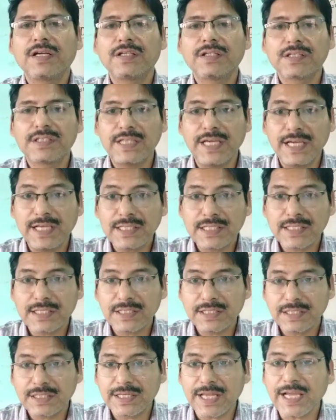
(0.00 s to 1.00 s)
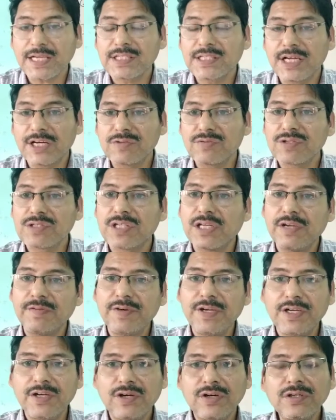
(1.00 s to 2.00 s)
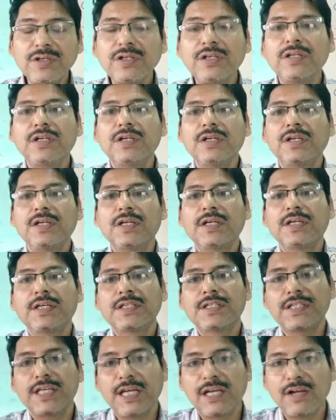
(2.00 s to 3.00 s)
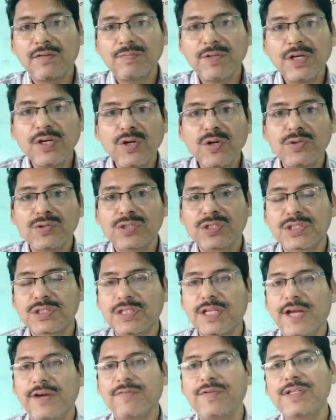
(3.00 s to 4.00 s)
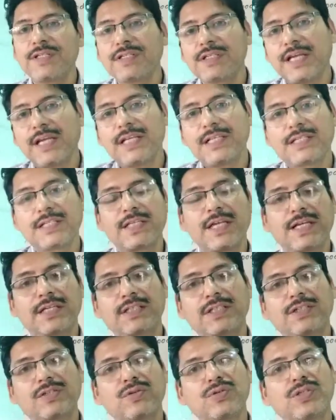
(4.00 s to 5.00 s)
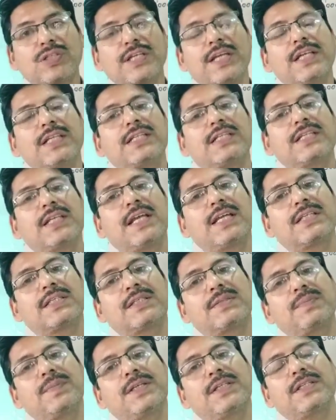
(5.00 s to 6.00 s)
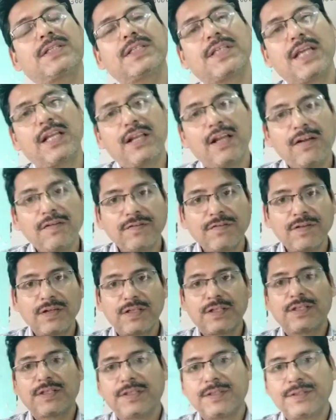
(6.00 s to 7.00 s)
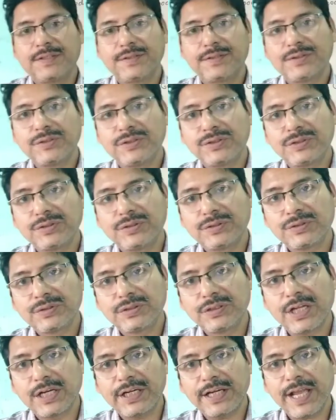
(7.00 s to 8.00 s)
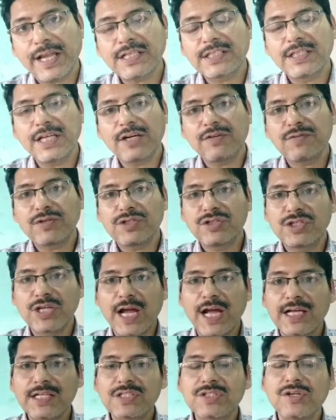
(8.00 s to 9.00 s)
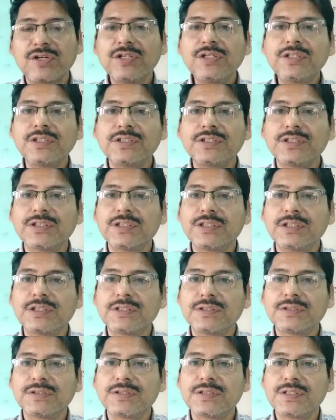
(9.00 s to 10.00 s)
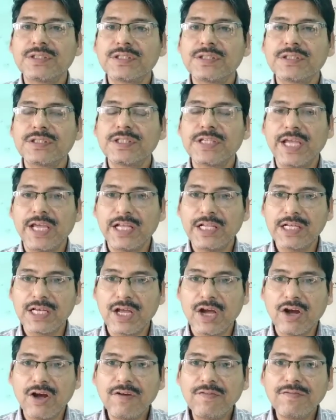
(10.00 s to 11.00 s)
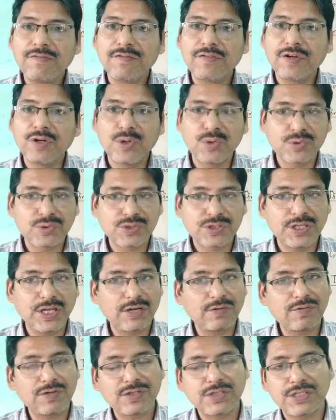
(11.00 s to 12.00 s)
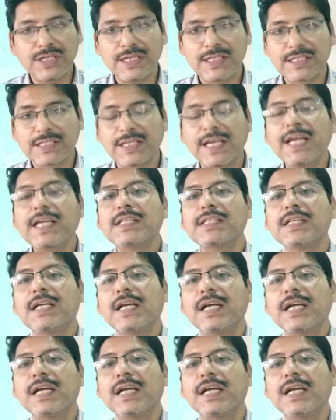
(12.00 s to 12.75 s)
sales tax that was levied on sale of the goods, that was sales tax. So sales tax means sale of the tax that was charged on sale of goods, that was sales tax.